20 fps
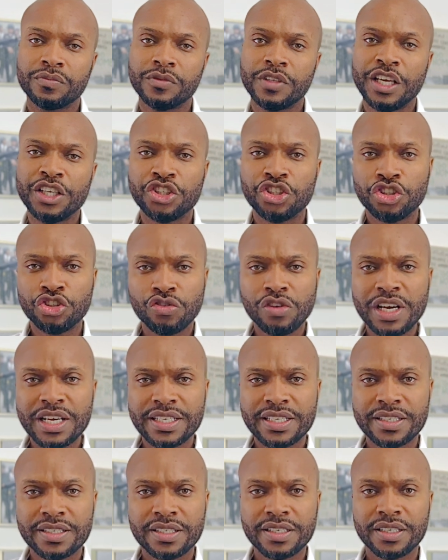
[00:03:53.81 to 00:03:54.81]
His
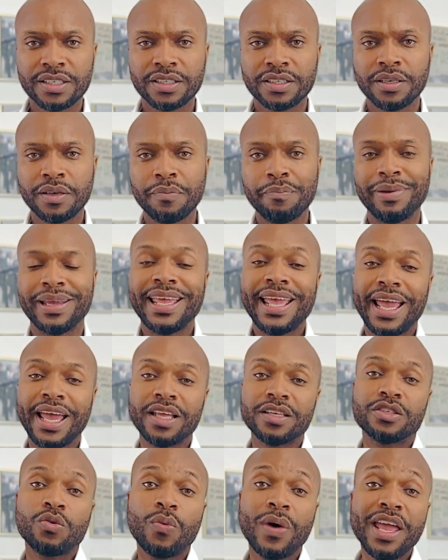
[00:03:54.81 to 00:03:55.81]
trust began
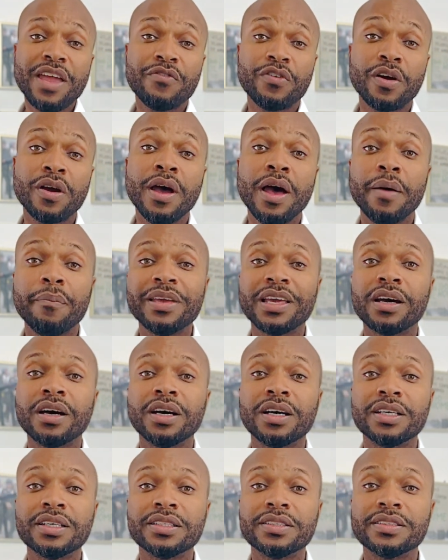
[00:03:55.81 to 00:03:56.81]
to waver
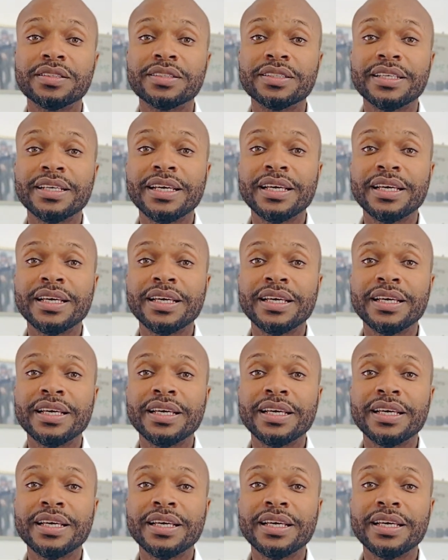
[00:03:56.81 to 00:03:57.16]
because